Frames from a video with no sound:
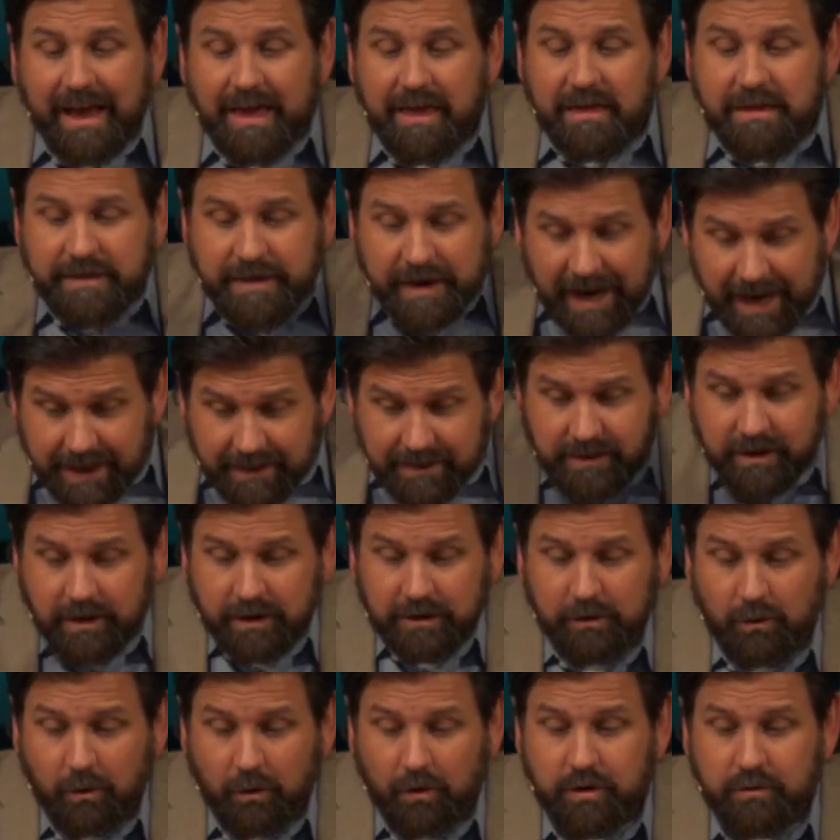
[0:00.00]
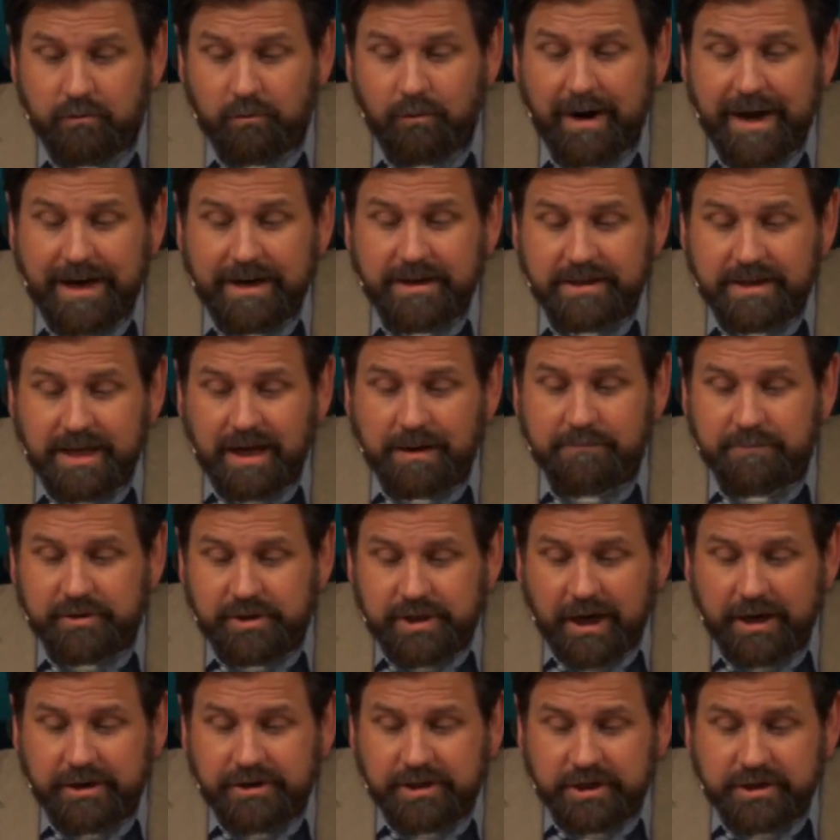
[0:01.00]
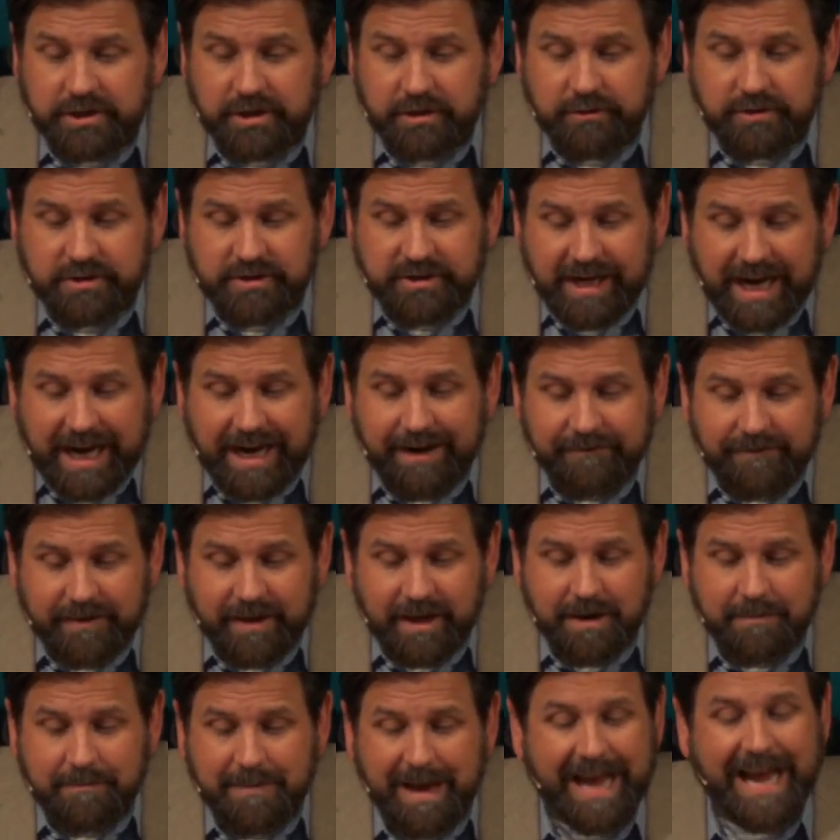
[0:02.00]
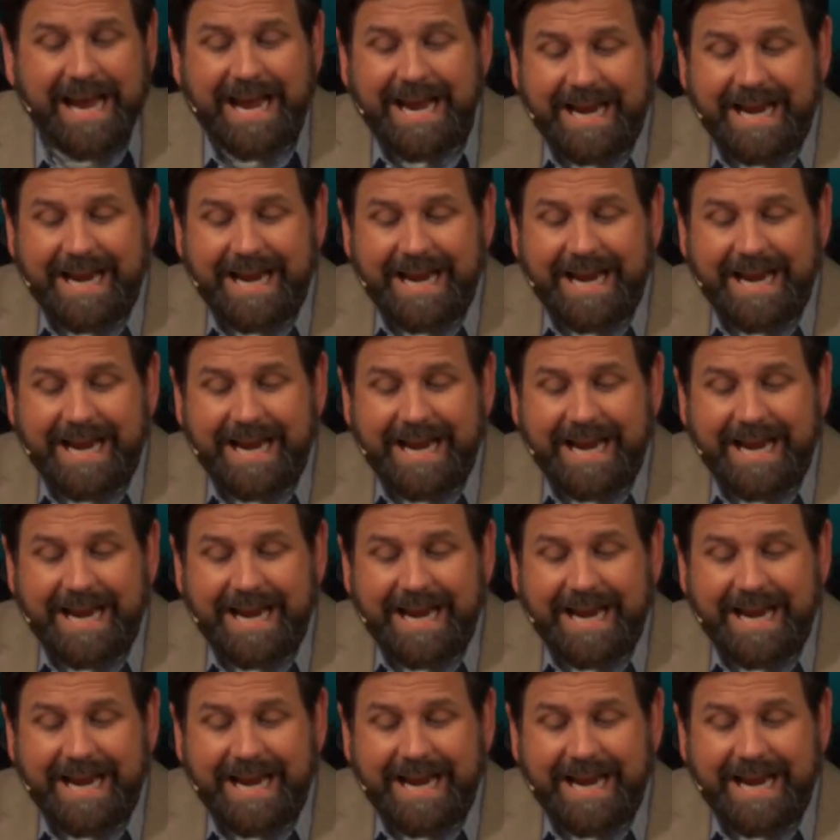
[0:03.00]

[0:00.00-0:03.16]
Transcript: Then the Lord raised up judges who saved them.